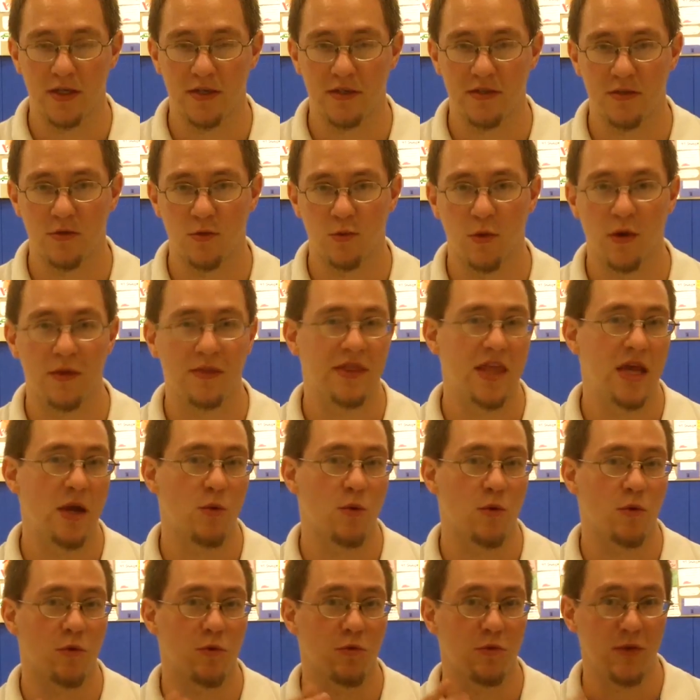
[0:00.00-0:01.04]
was, what they
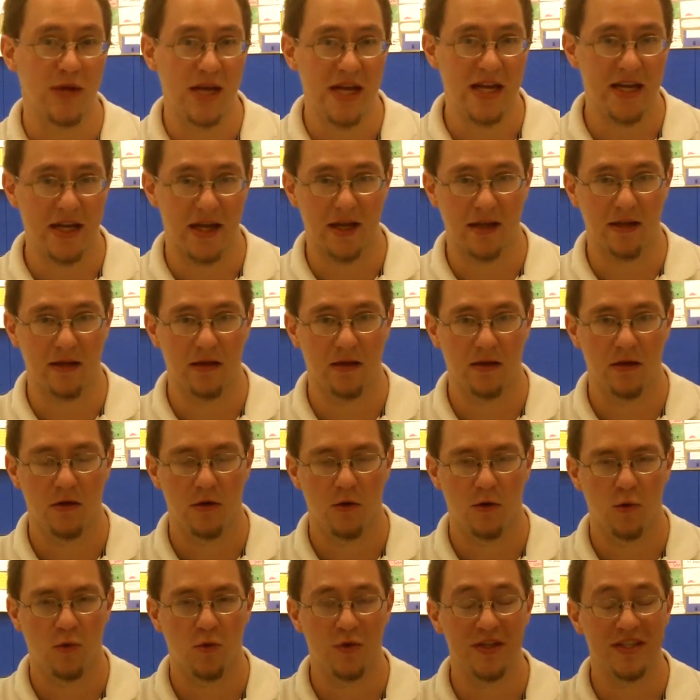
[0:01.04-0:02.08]
were reading
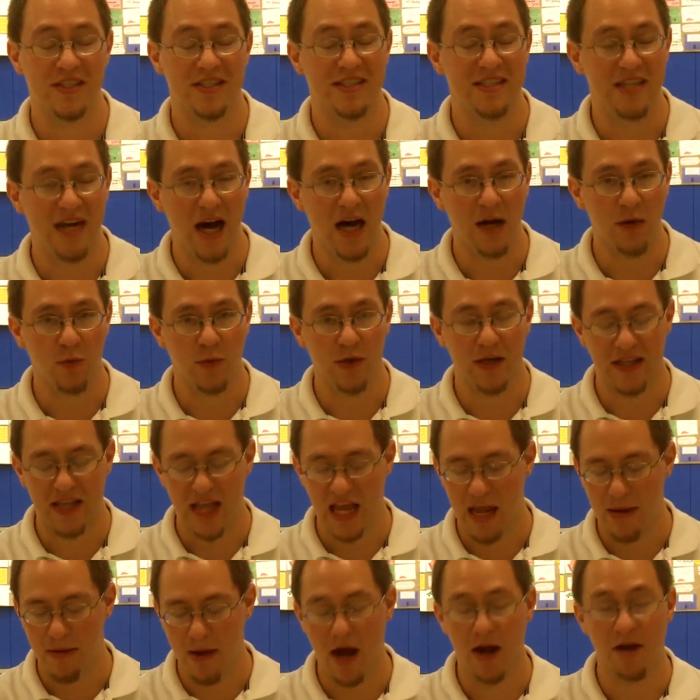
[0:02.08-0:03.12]
was not what
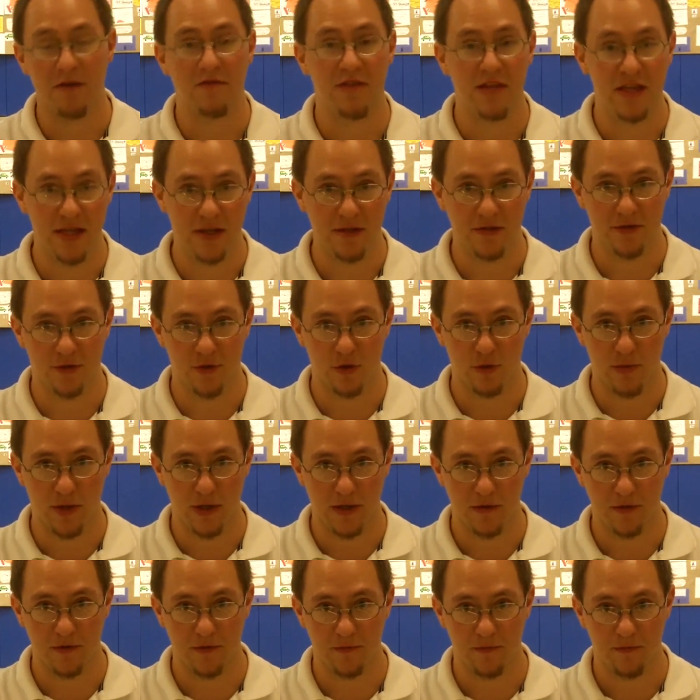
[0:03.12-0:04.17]
came out of the
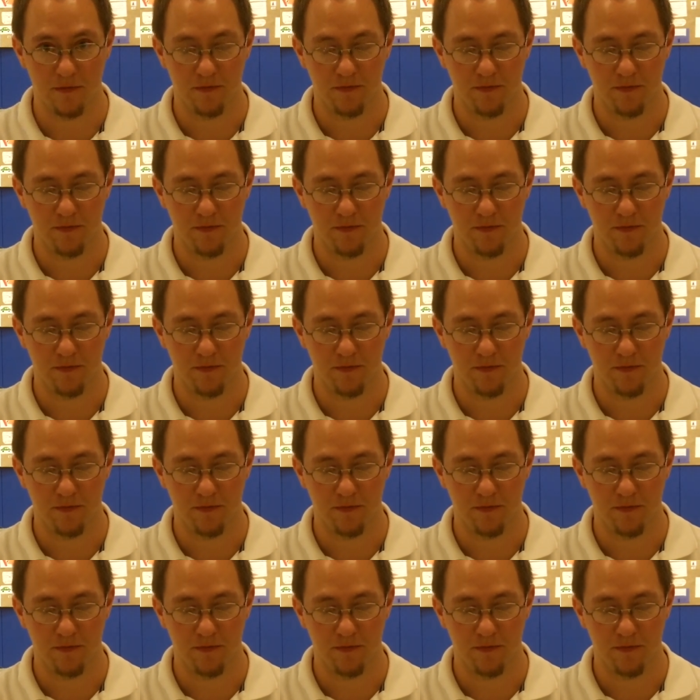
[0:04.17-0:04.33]
instrument.